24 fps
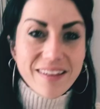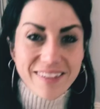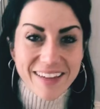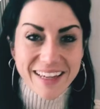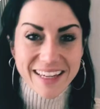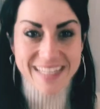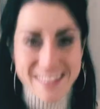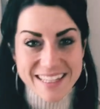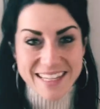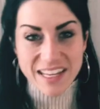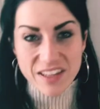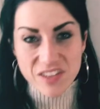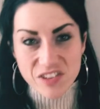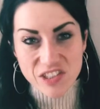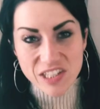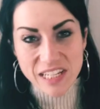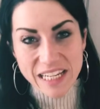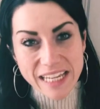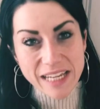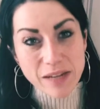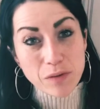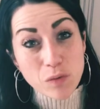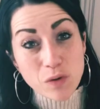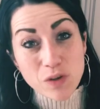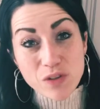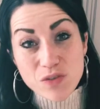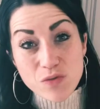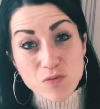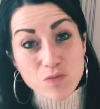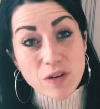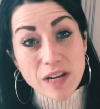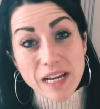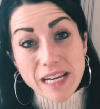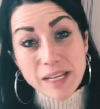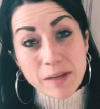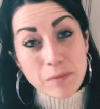I think essentially what's
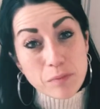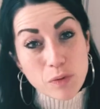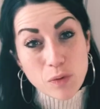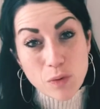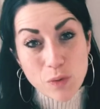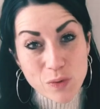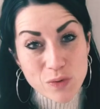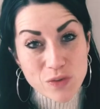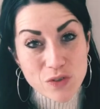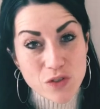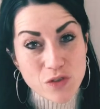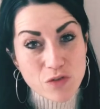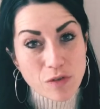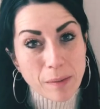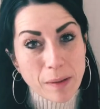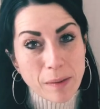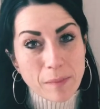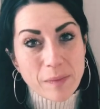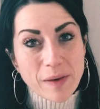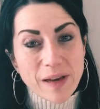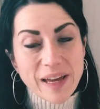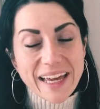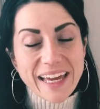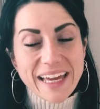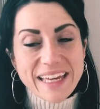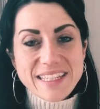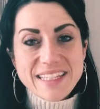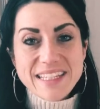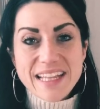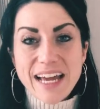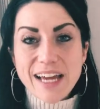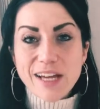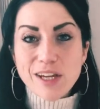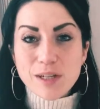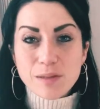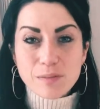really important to remember is
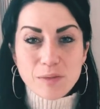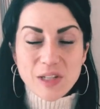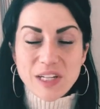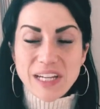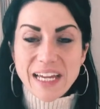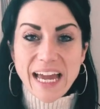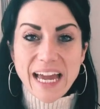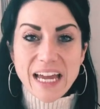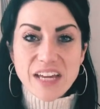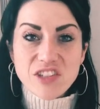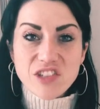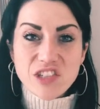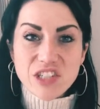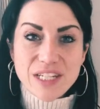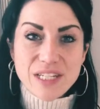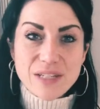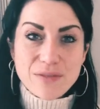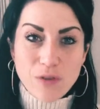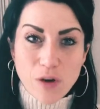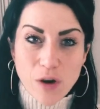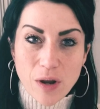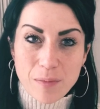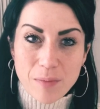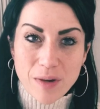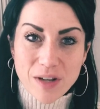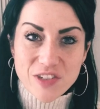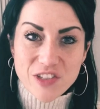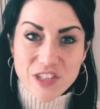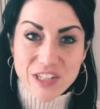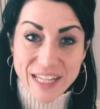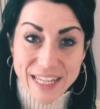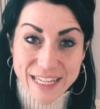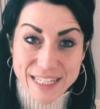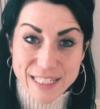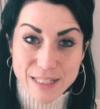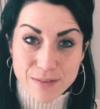that communication is very much
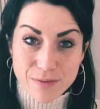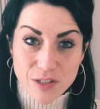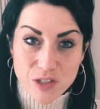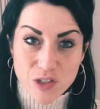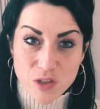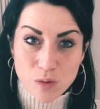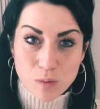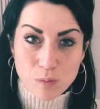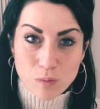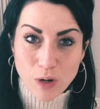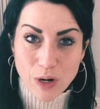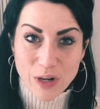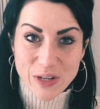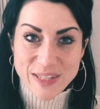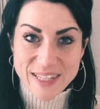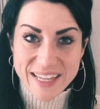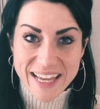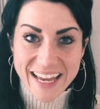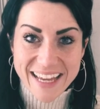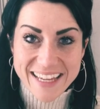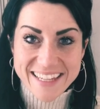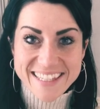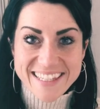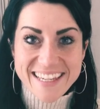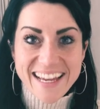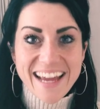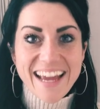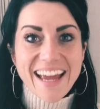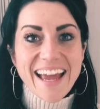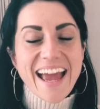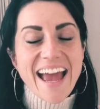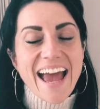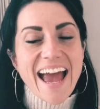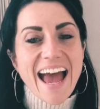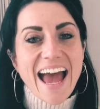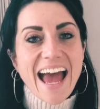an individual process.
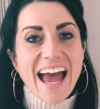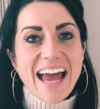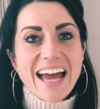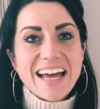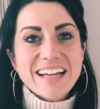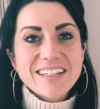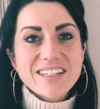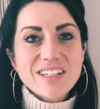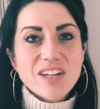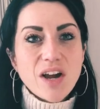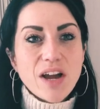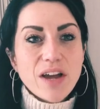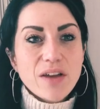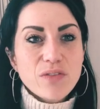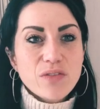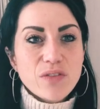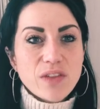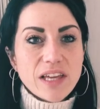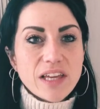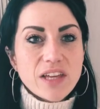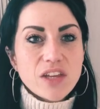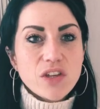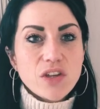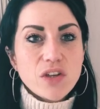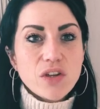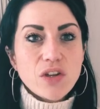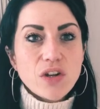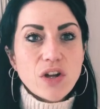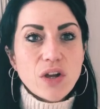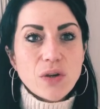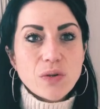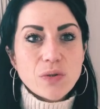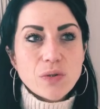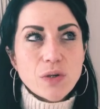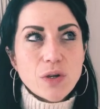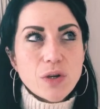And I think, you
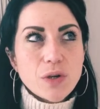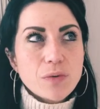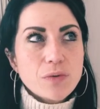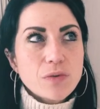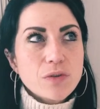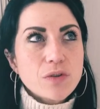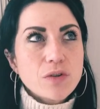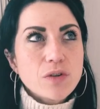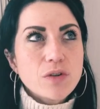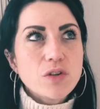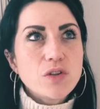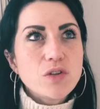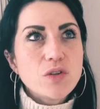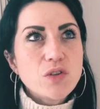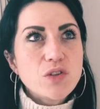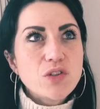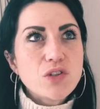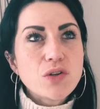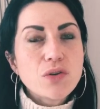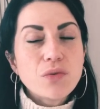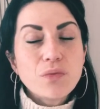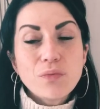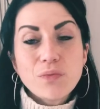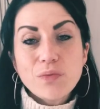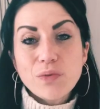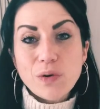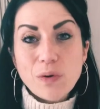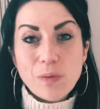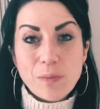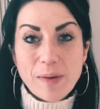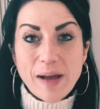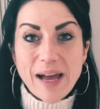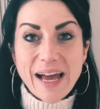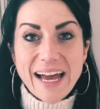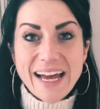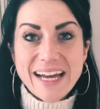know, you shouldn't feel
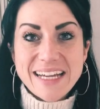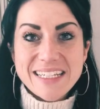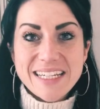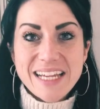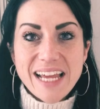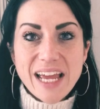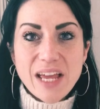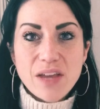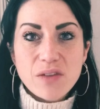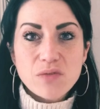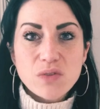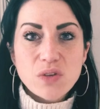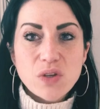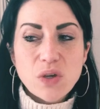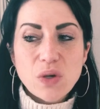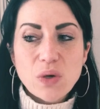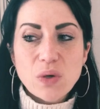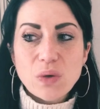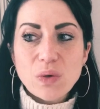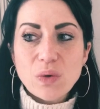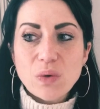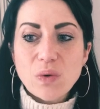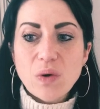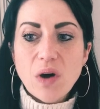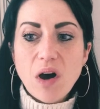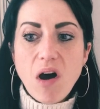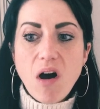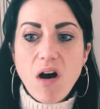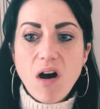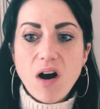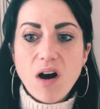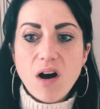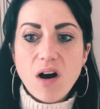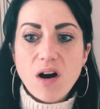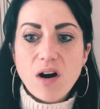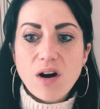bad if you
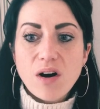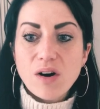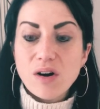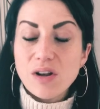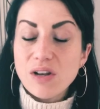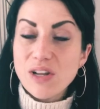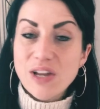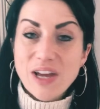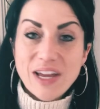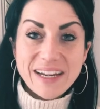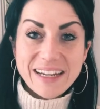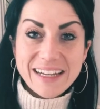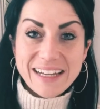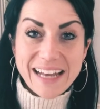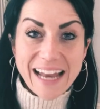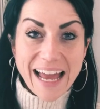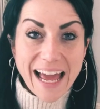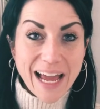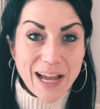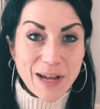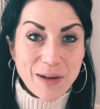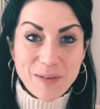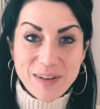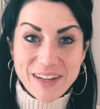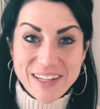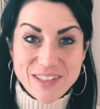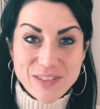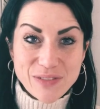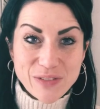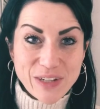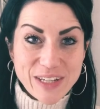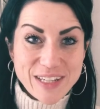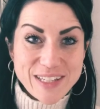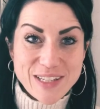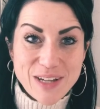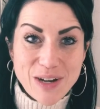are learning a language,
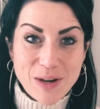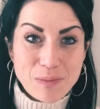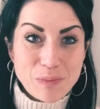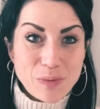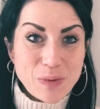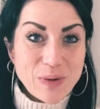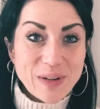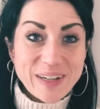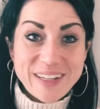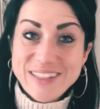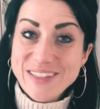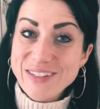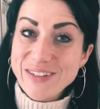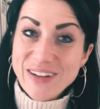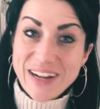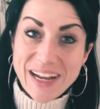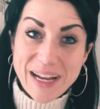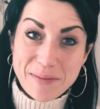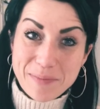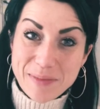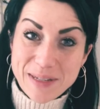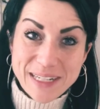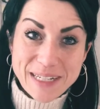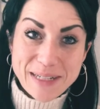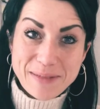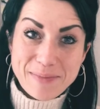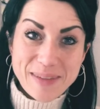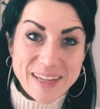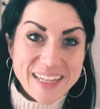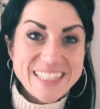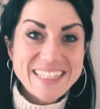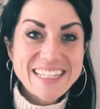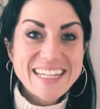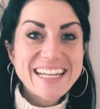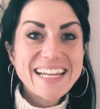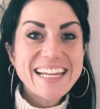for example, and it's not happening
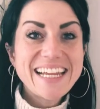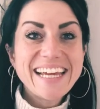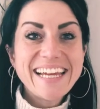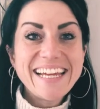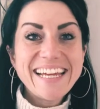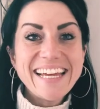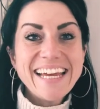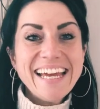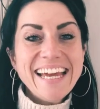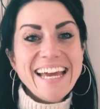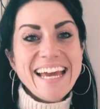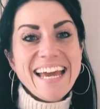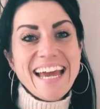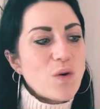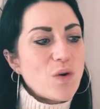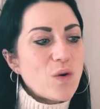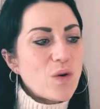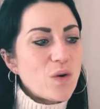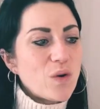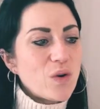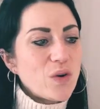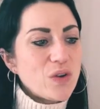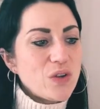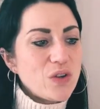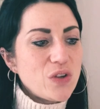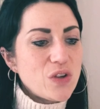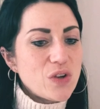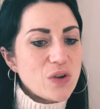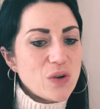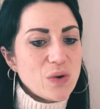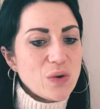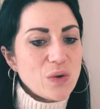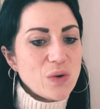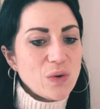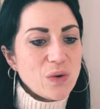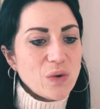immediately, or
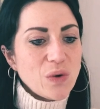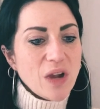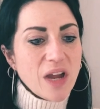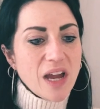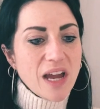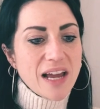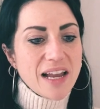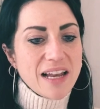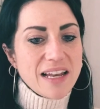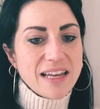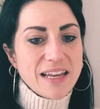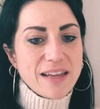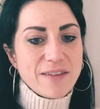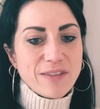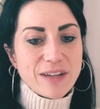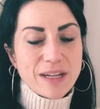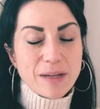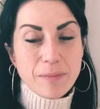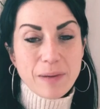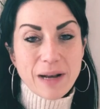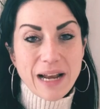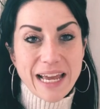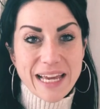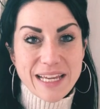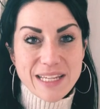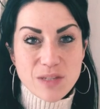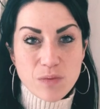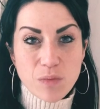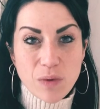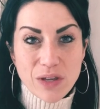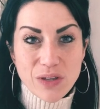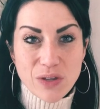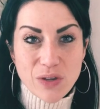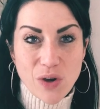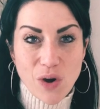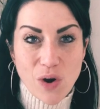you live in a place
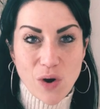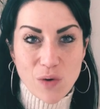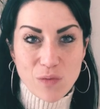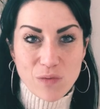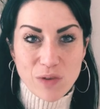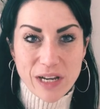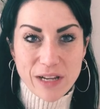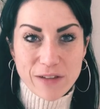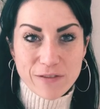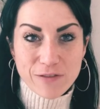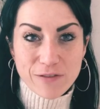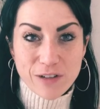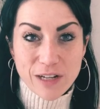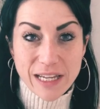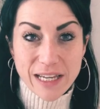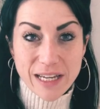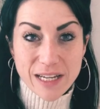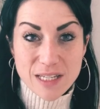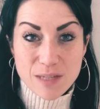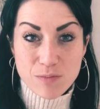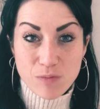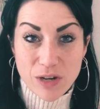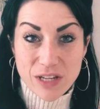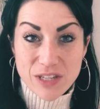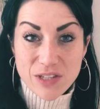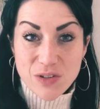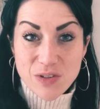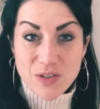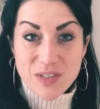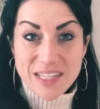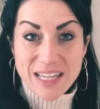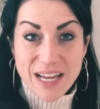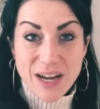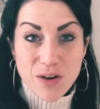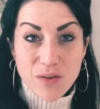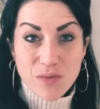where you can't really fully express
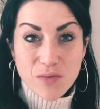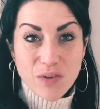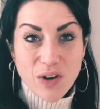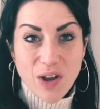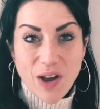yourself.